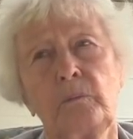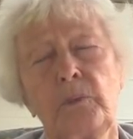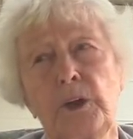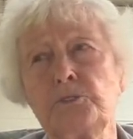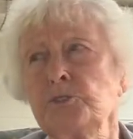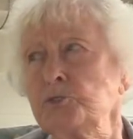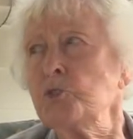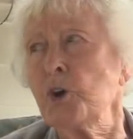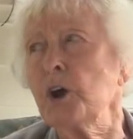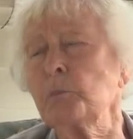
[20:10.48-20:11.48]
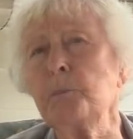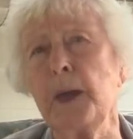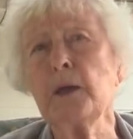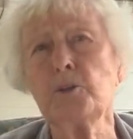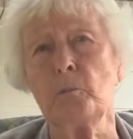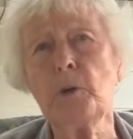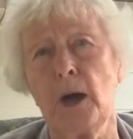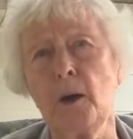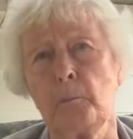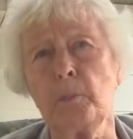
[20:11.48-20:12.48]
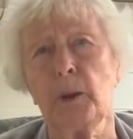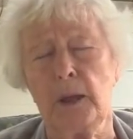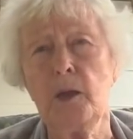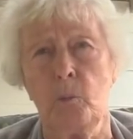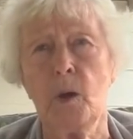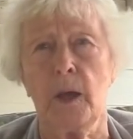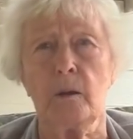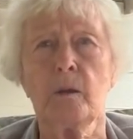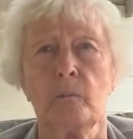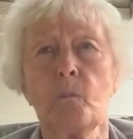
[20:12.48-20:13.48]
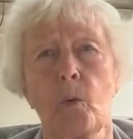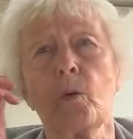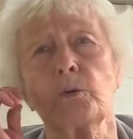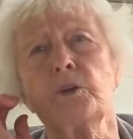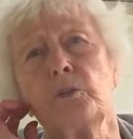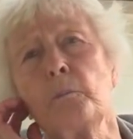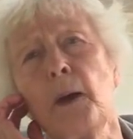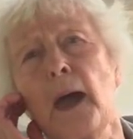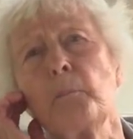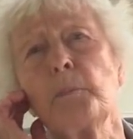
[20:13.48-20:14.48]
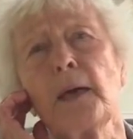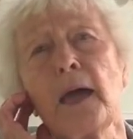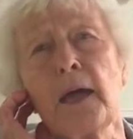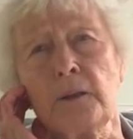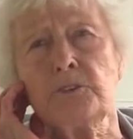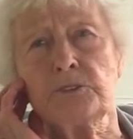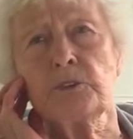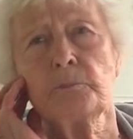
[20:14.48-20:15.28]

There's a truck picked him up and he went and worked in the pipelines.